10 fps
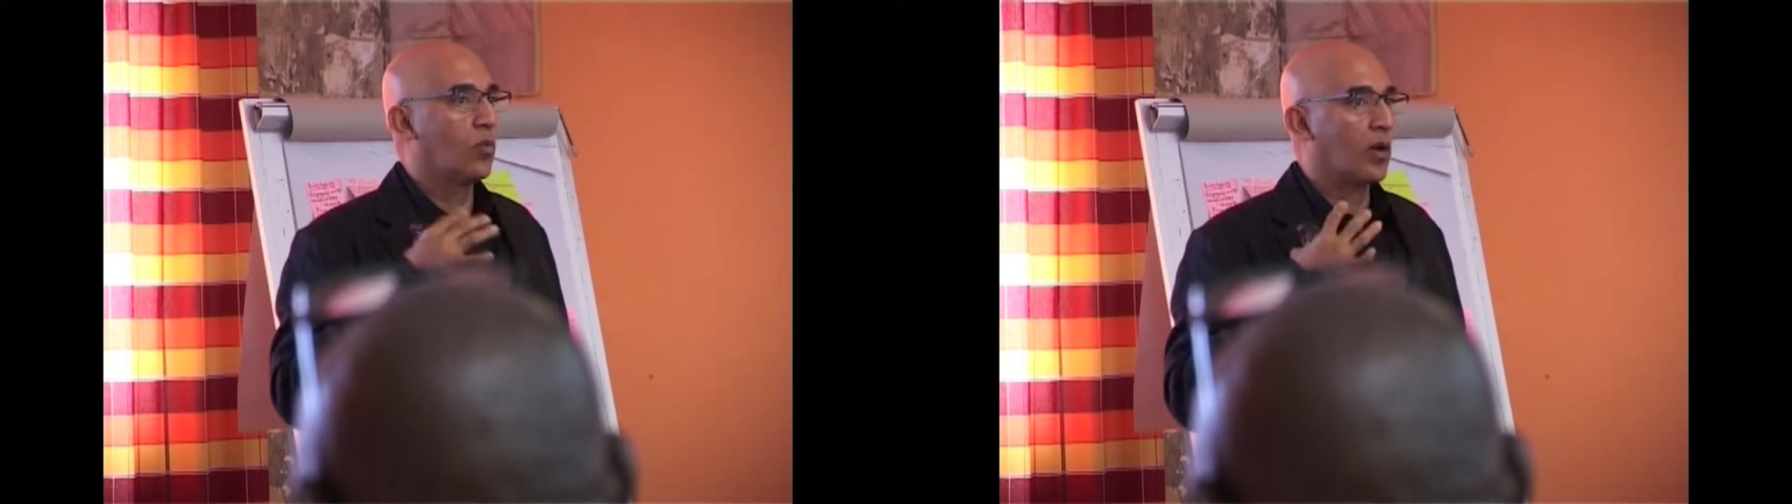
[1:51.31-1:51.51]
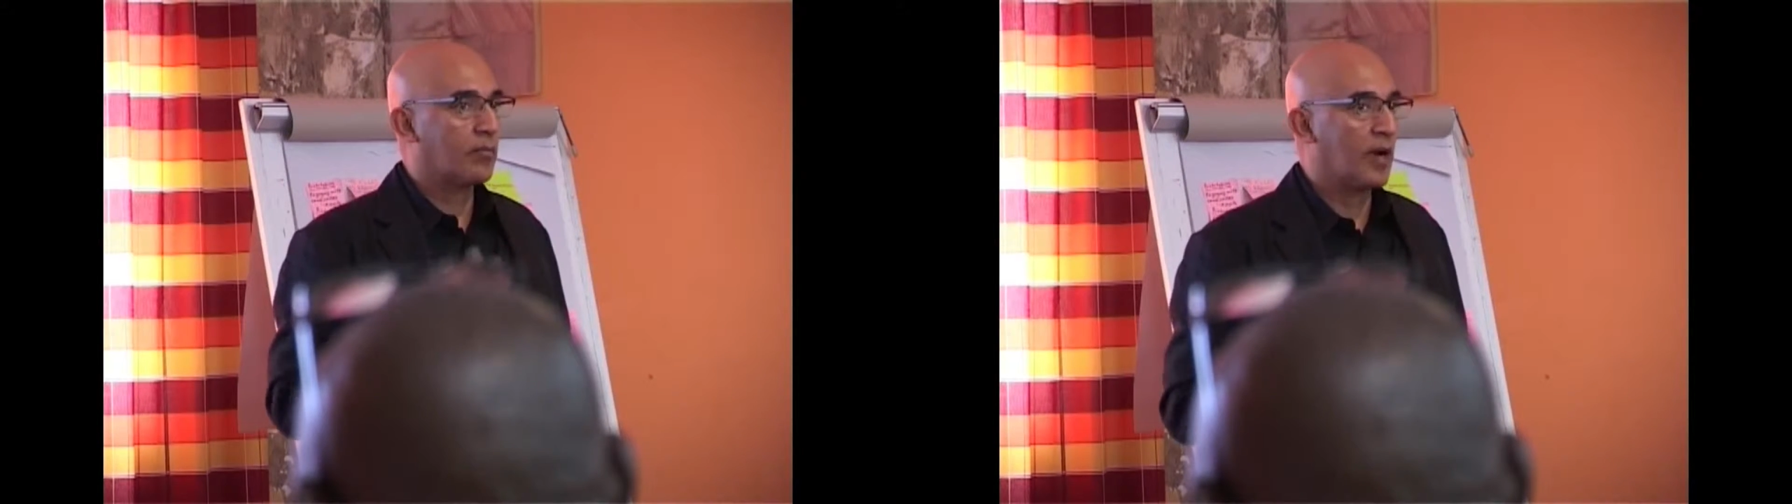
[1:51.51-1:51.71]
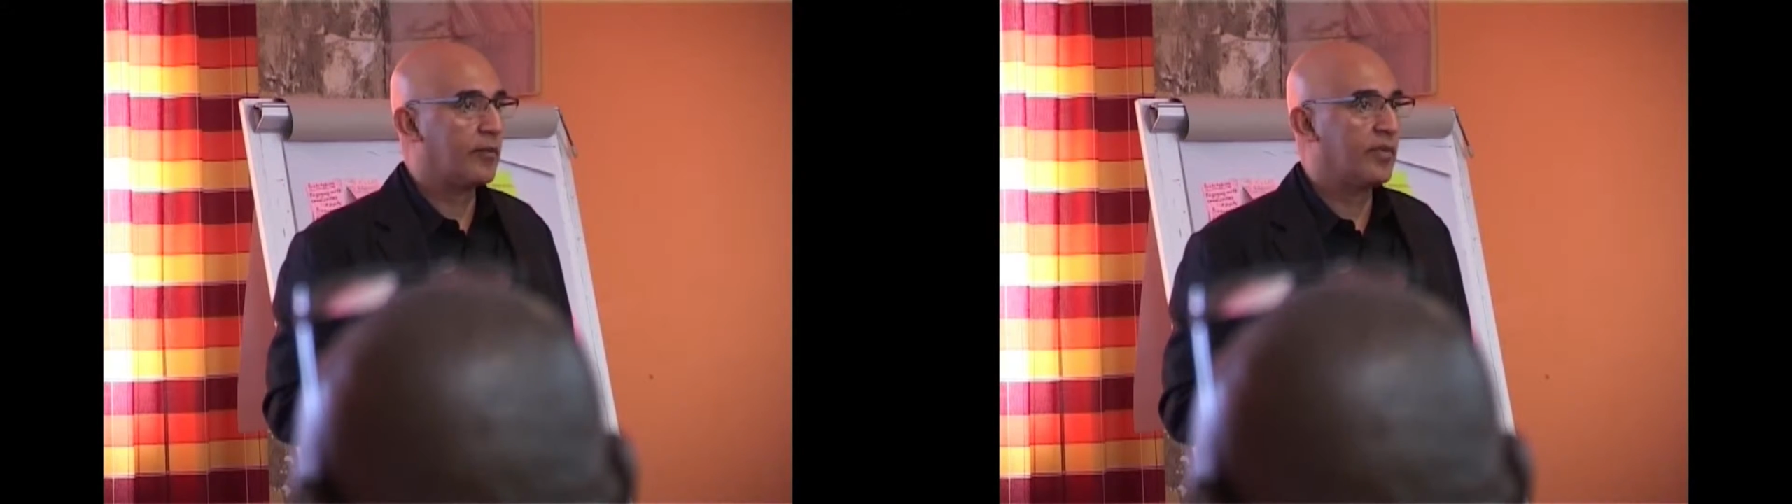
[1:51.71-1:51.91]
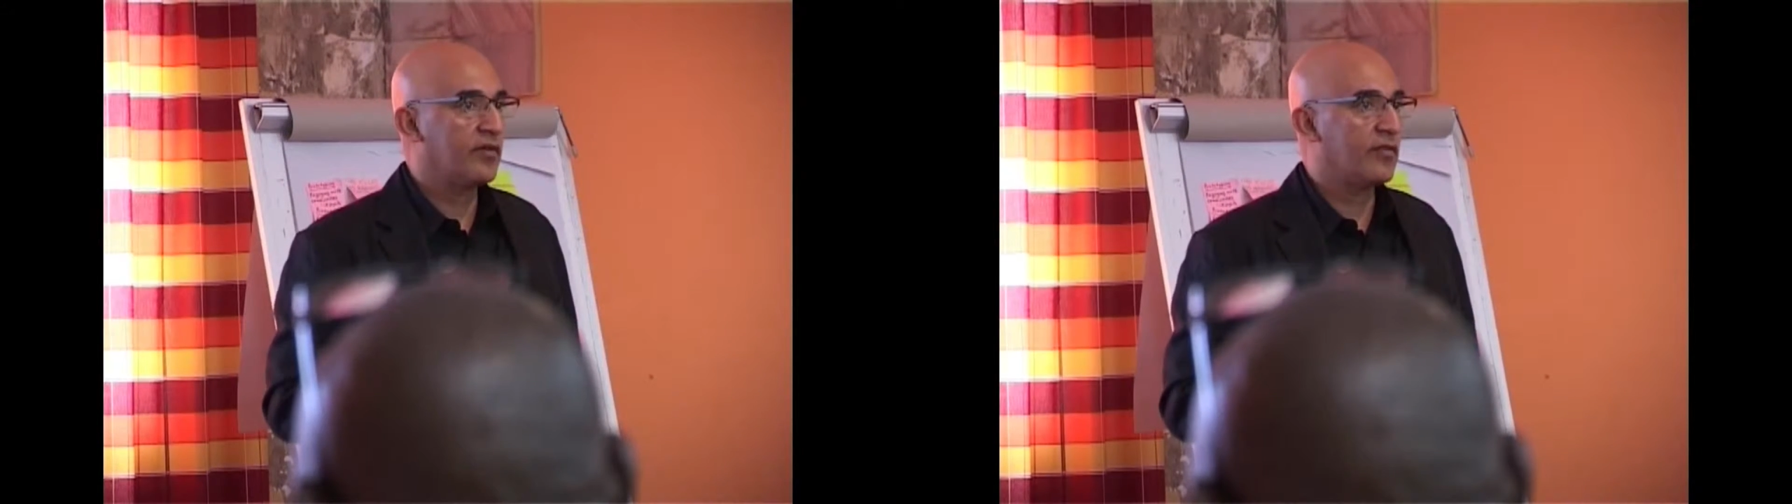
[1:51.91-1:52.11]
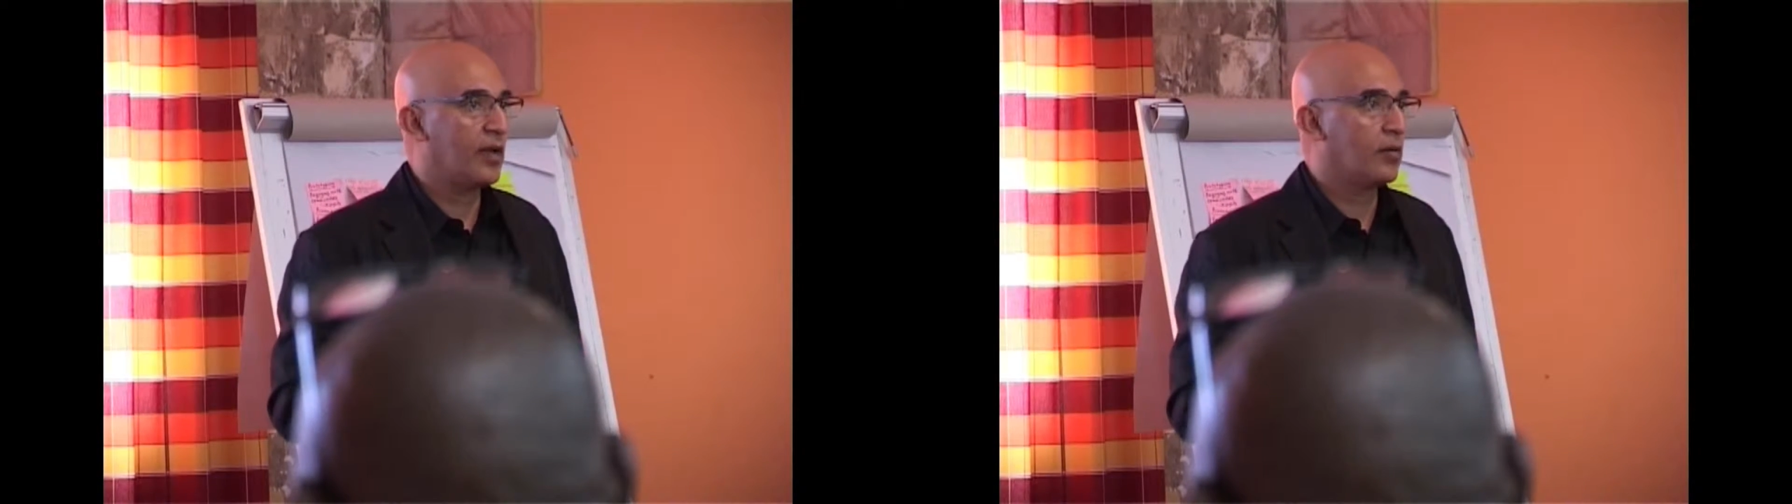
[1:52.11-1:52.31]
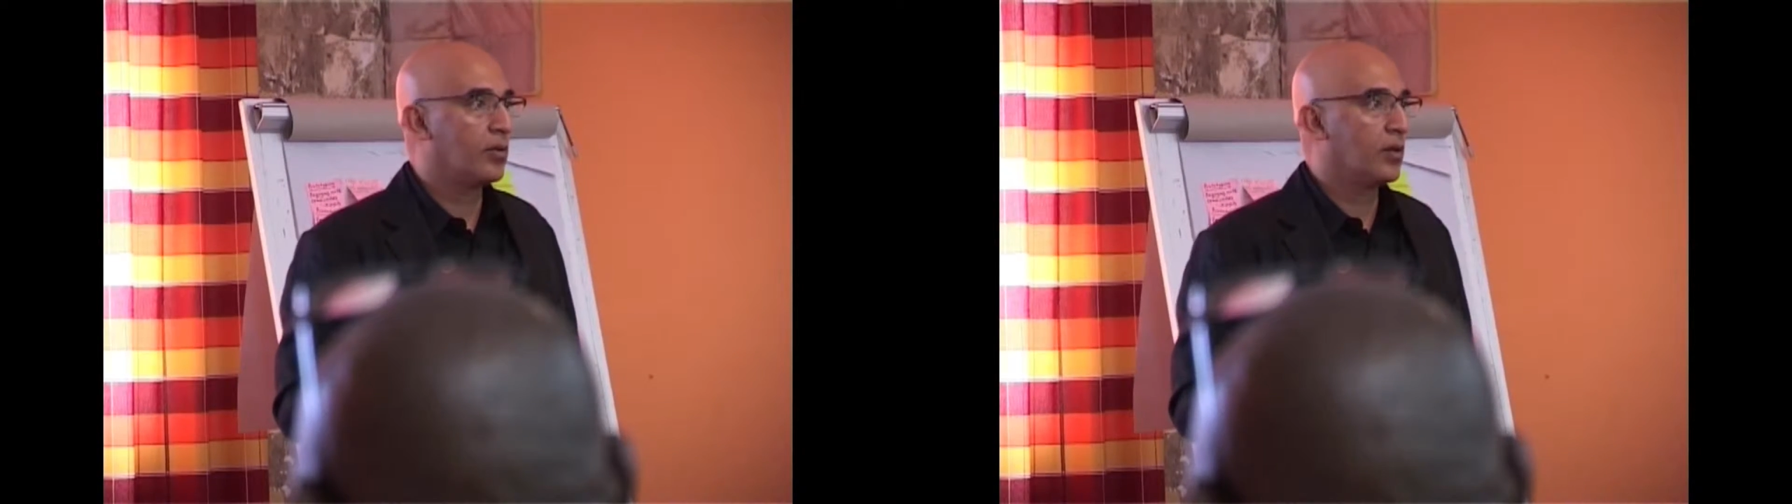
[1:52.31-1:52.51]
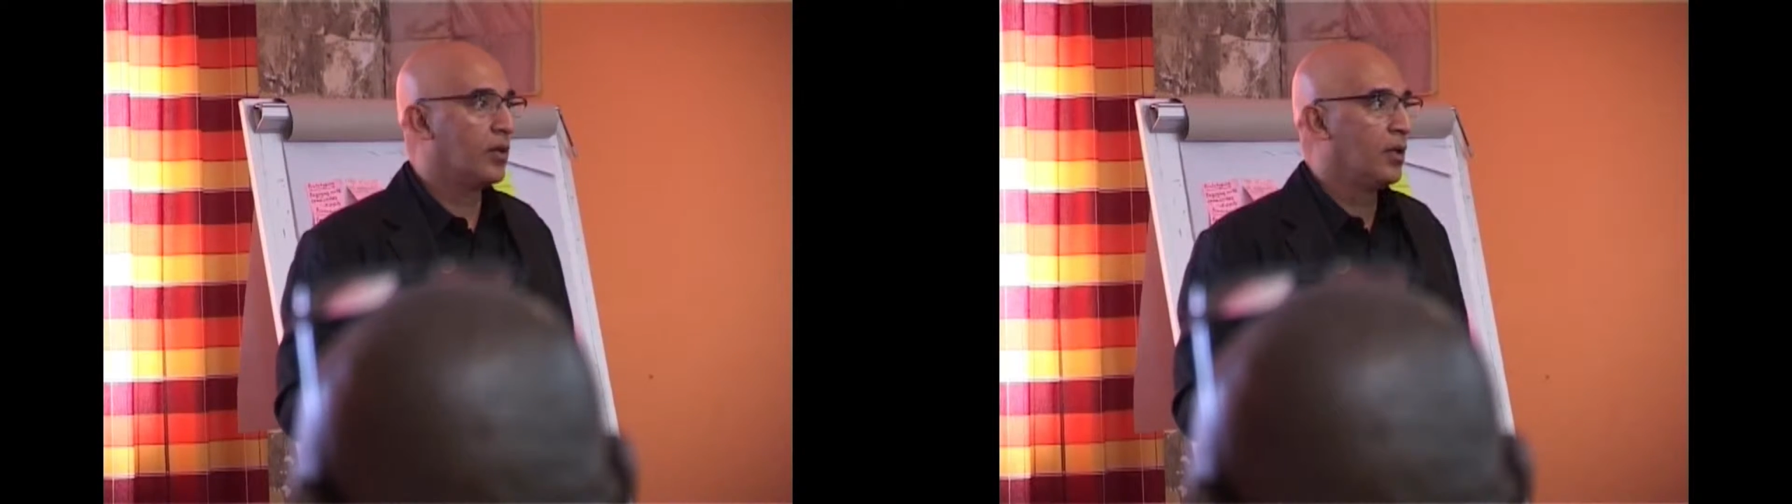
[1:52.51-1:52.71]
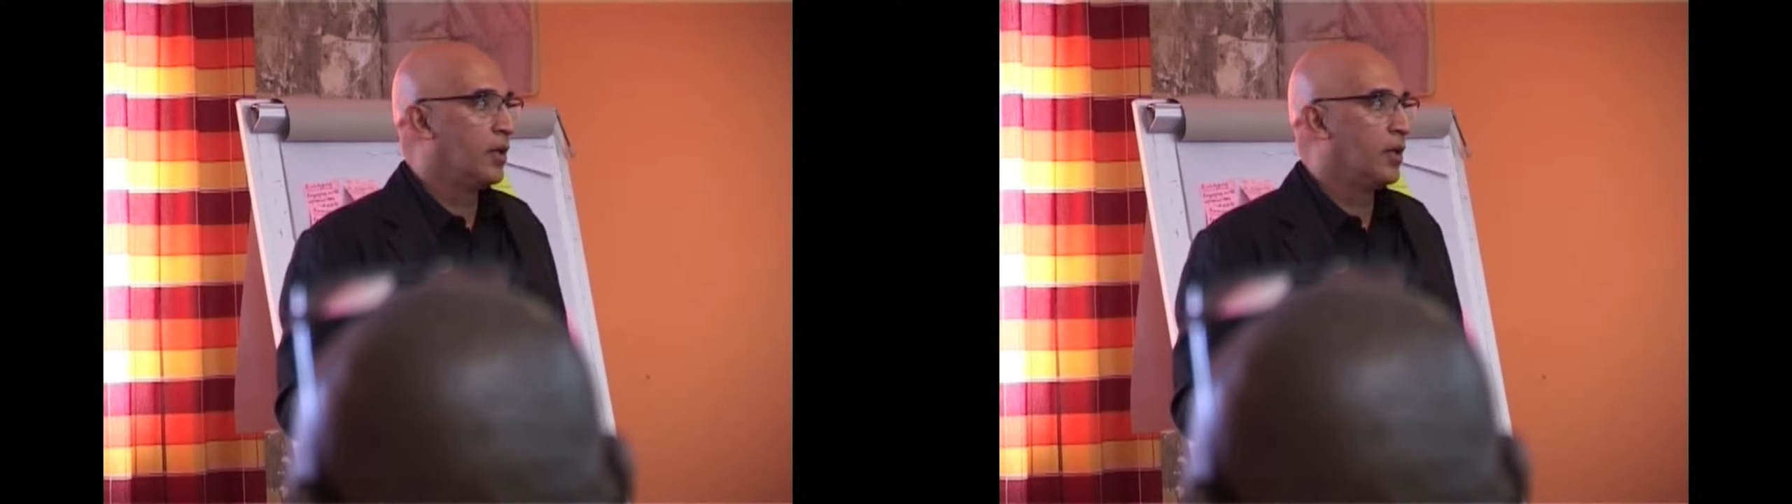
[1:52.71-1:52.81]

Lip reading: what might be available.